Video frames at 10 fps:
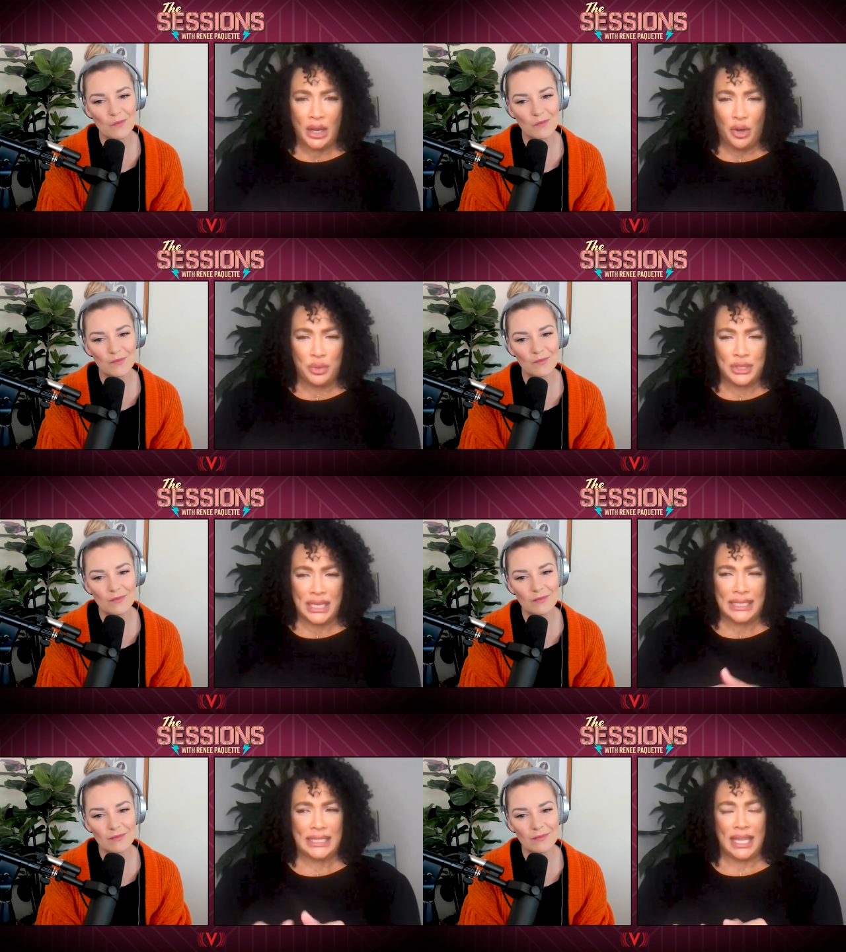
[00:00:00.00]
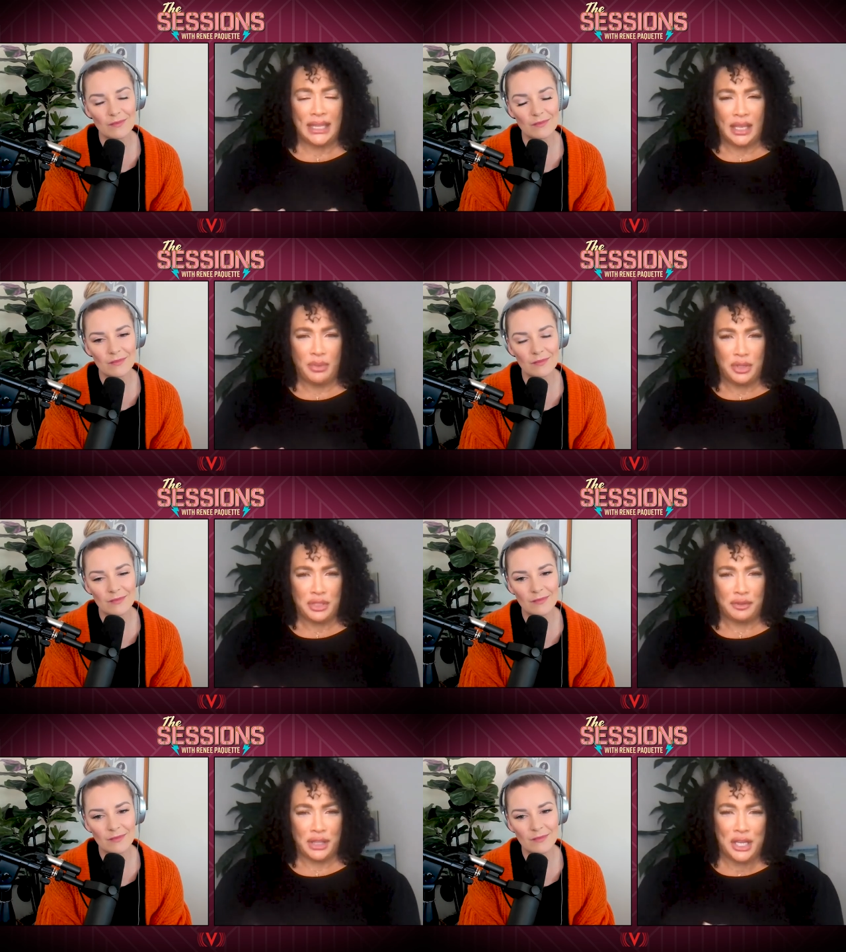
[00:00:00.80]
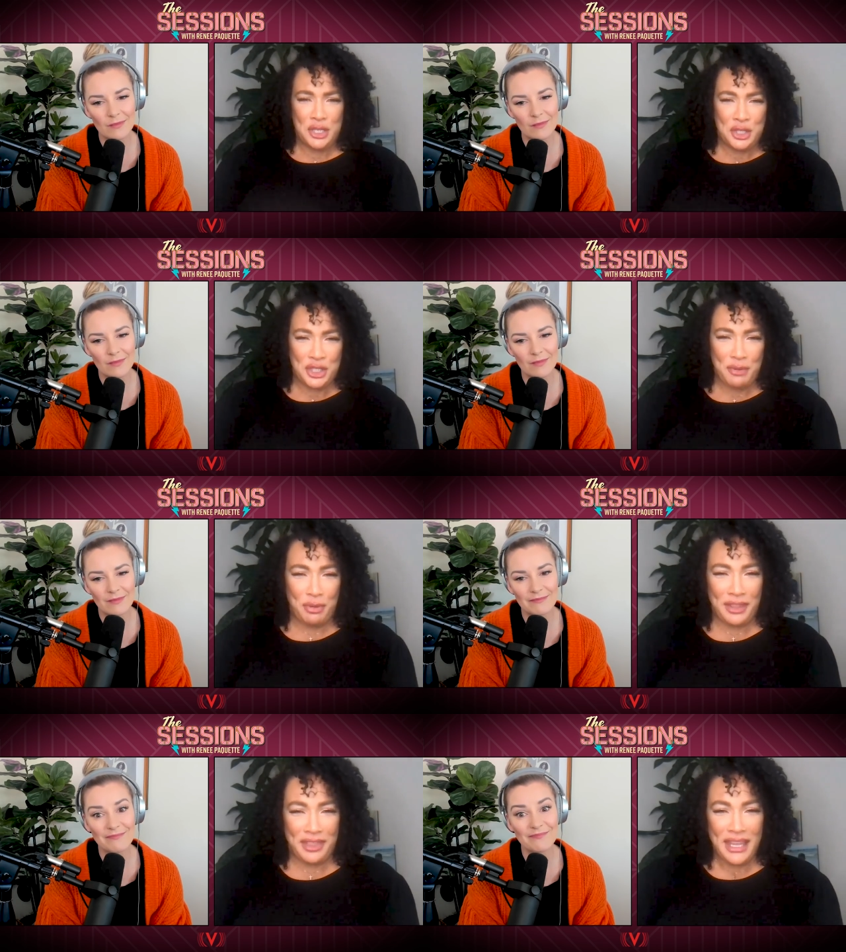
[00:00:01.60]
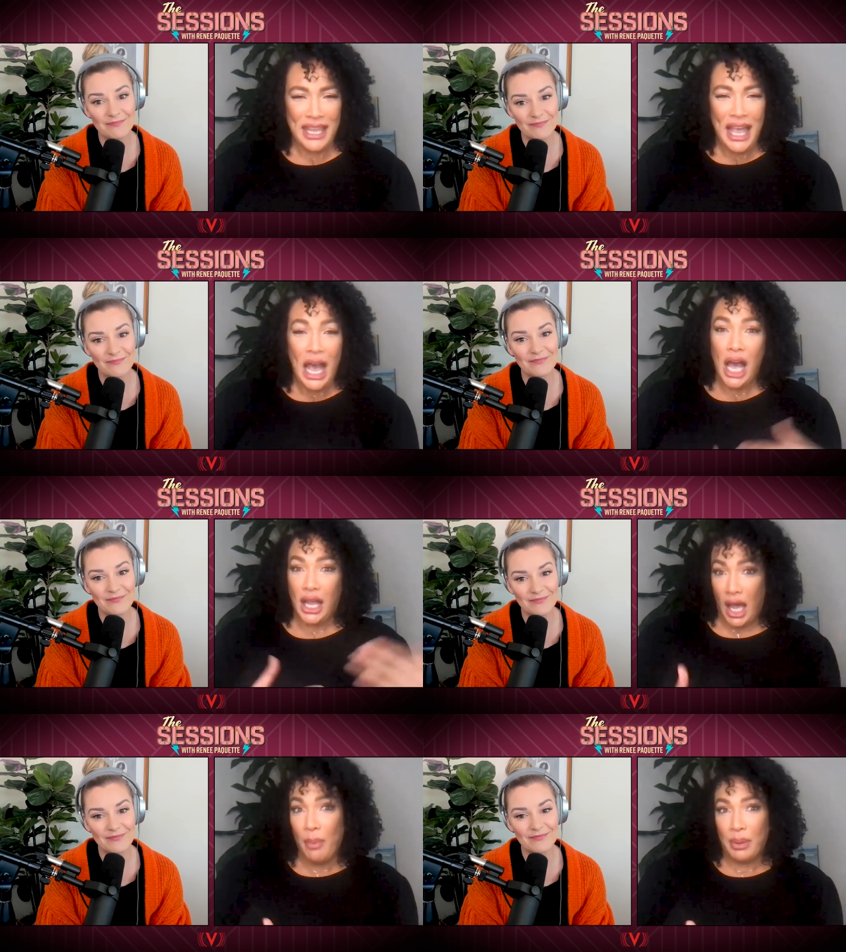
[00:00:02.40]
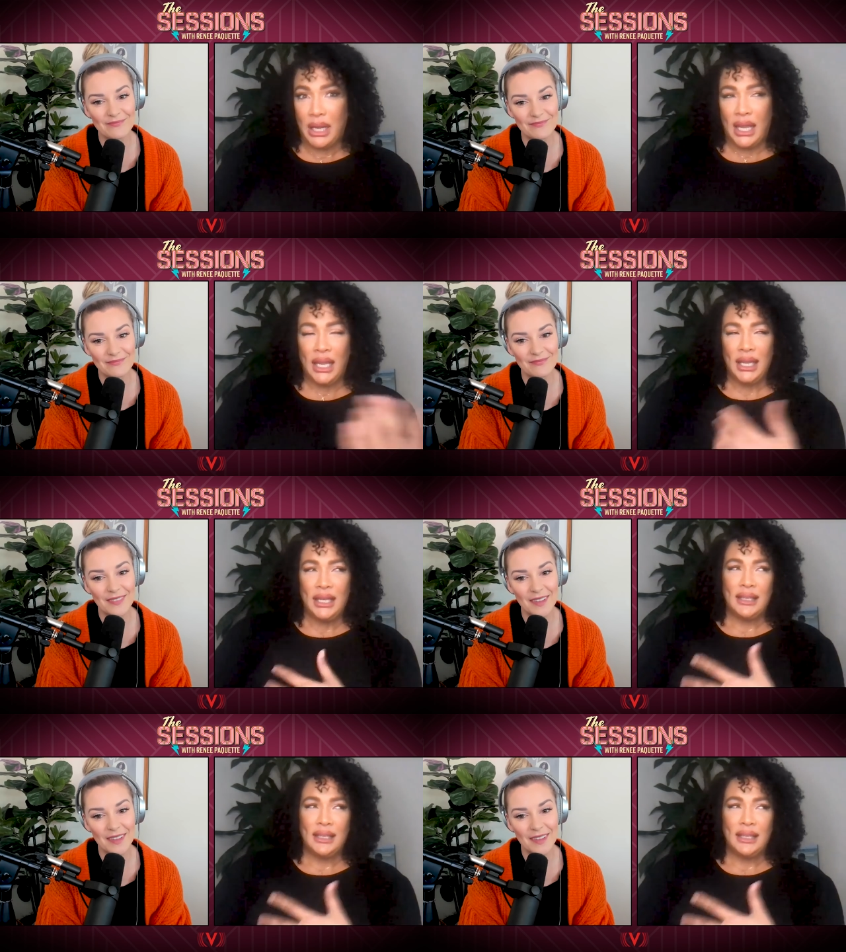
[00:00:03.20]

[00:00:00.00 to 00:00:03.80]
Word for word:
Speaker 1: almost like slightly abusive relationship with a company,